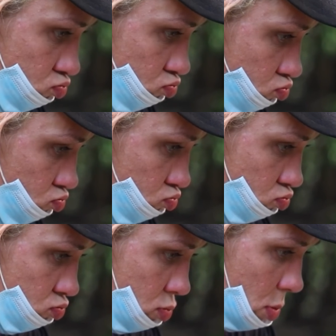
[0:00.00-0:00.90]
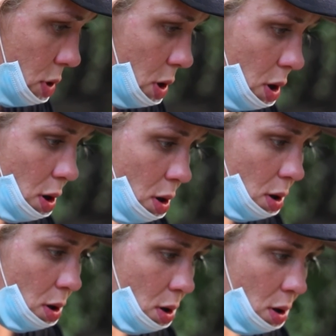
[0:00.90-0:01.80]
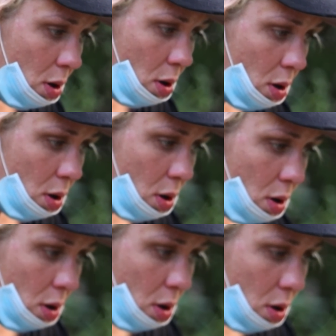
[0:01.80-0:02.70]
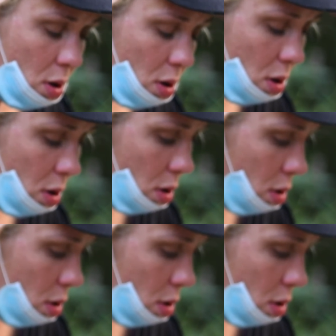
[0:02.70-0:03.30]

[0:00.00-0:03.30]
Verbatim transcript: clean last year for six months, but um,